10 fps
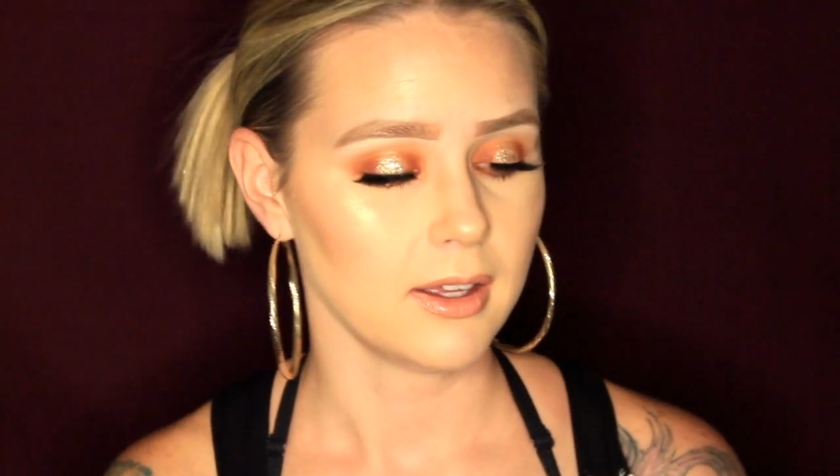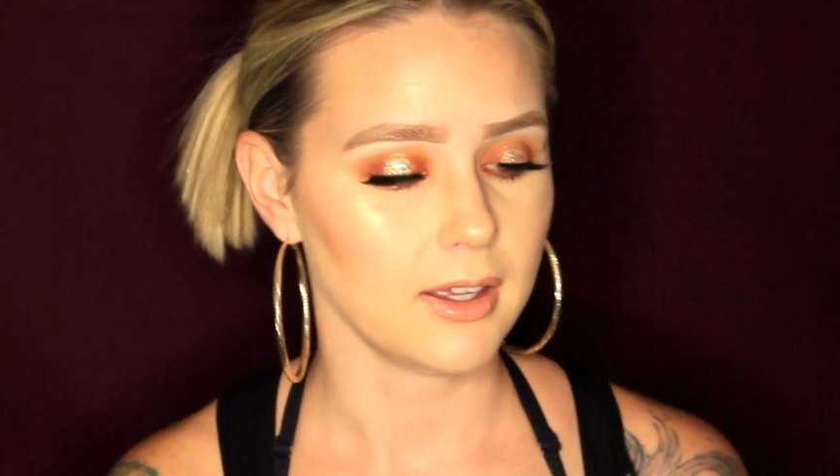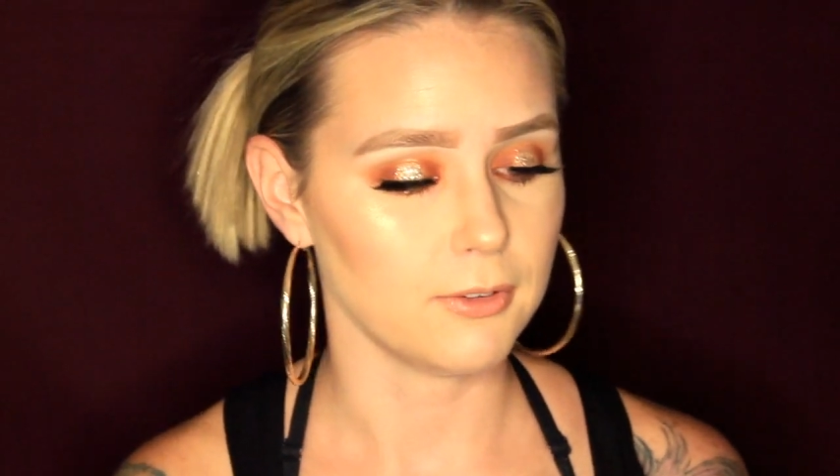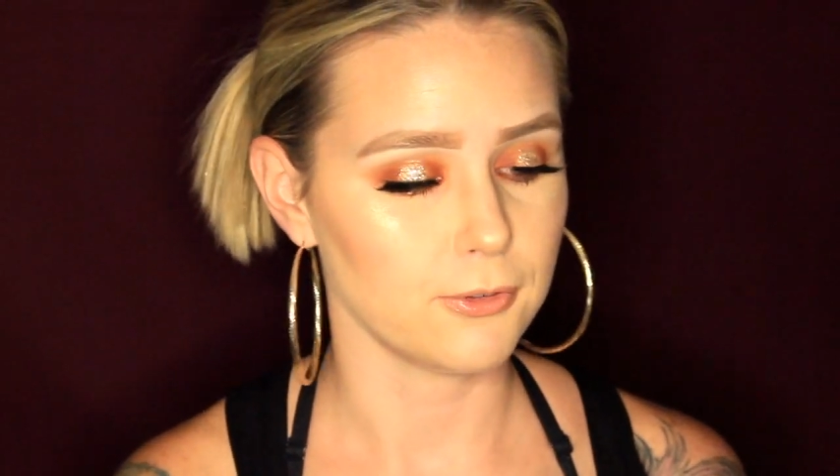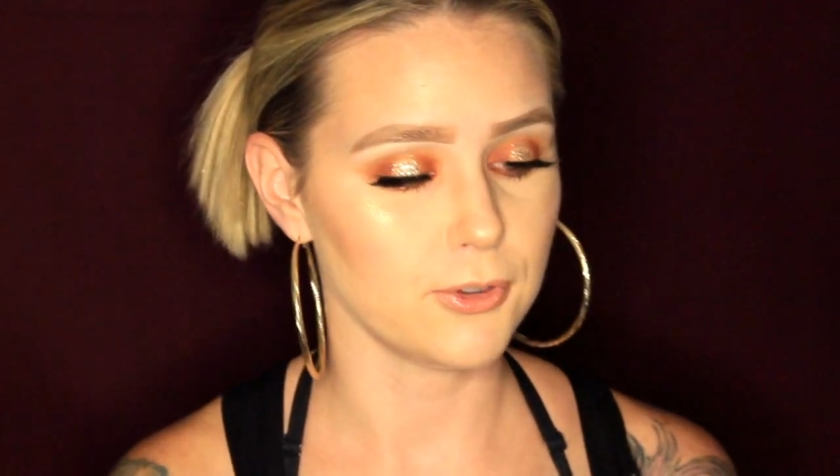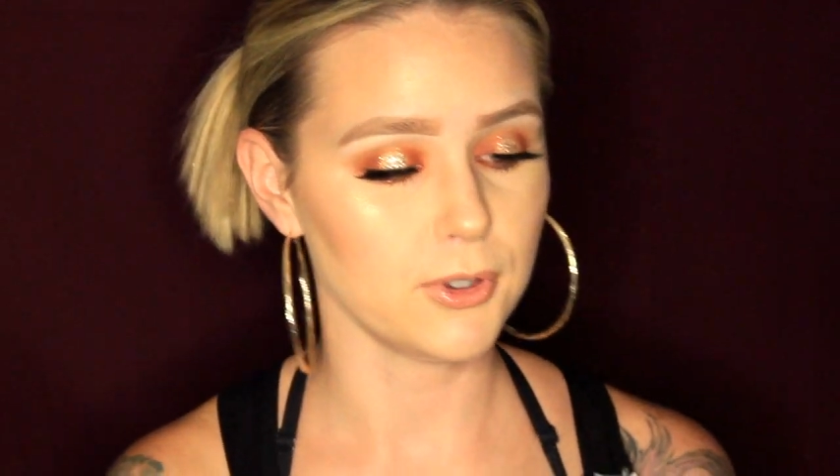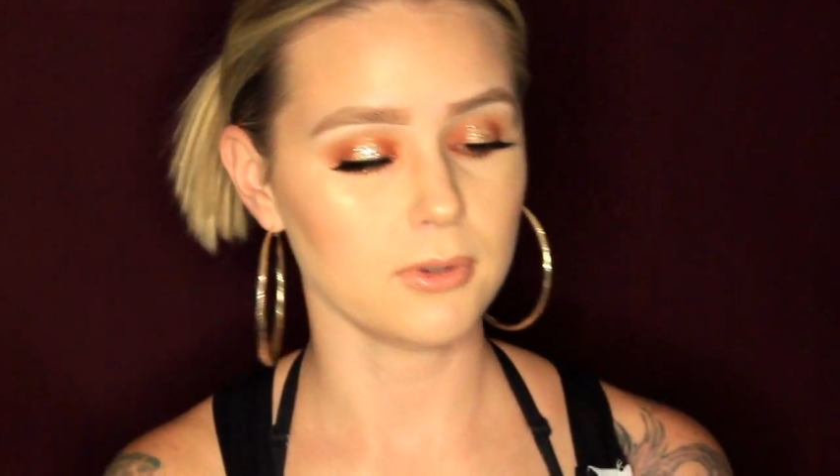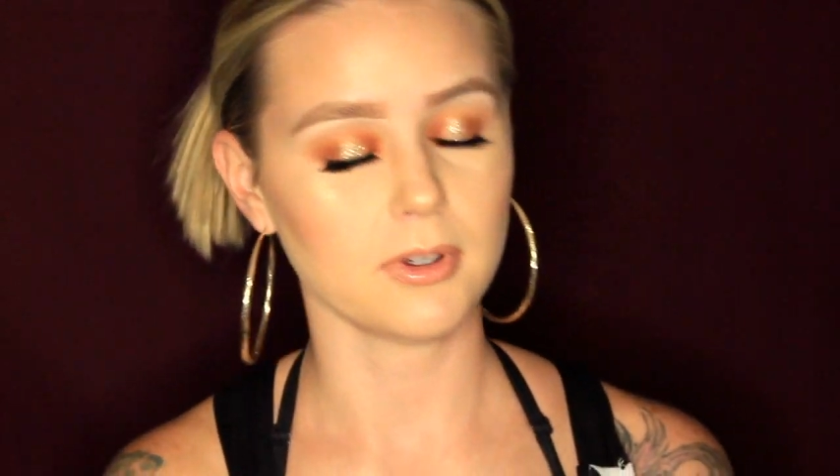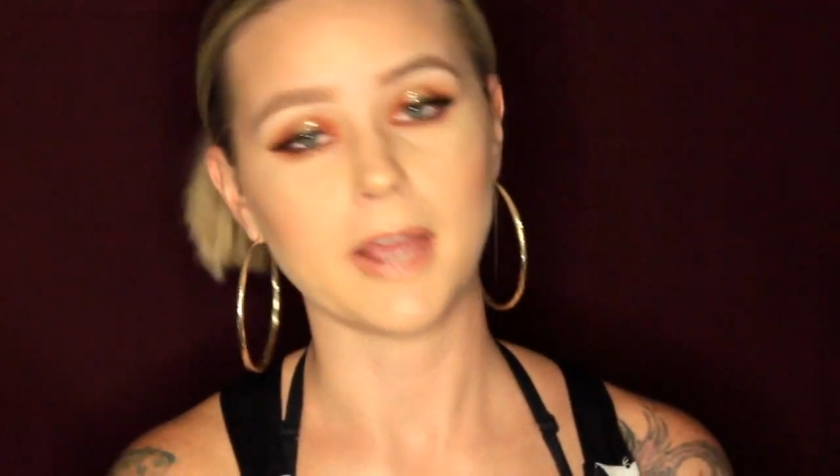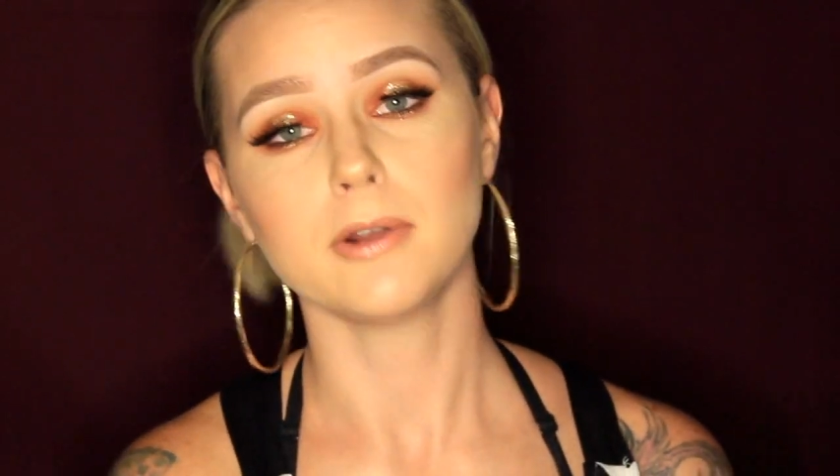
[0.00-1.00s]

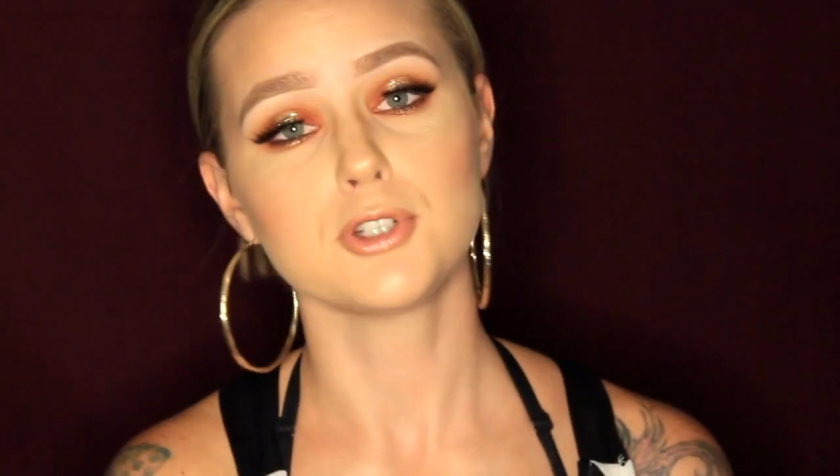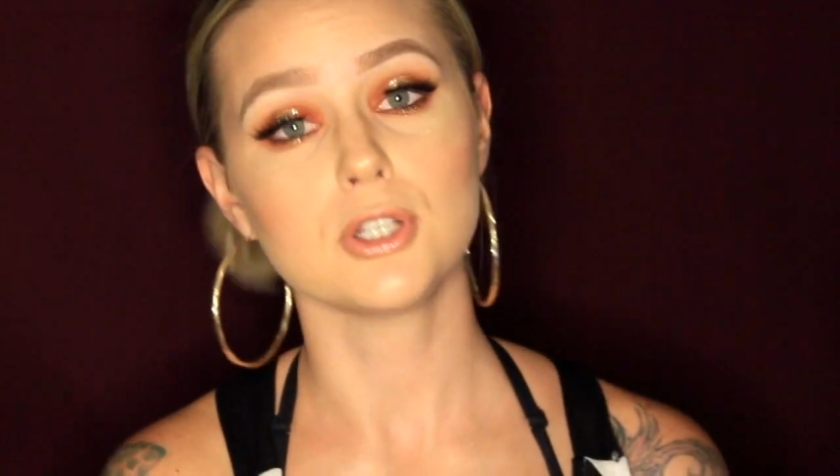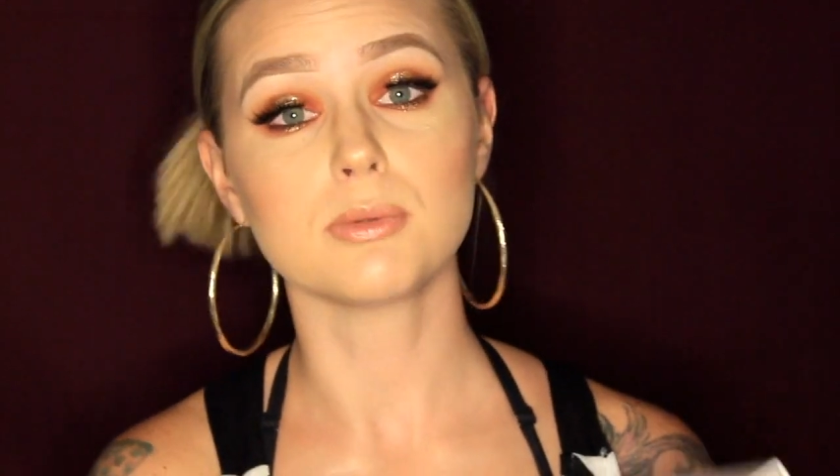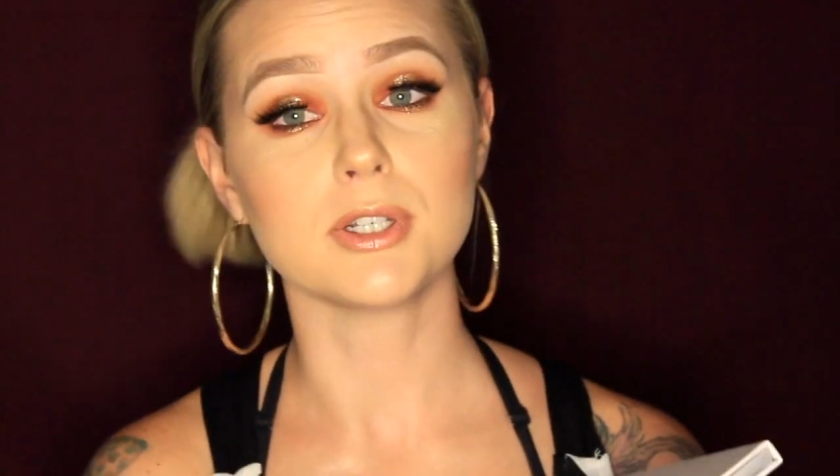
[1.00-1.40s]
I know she's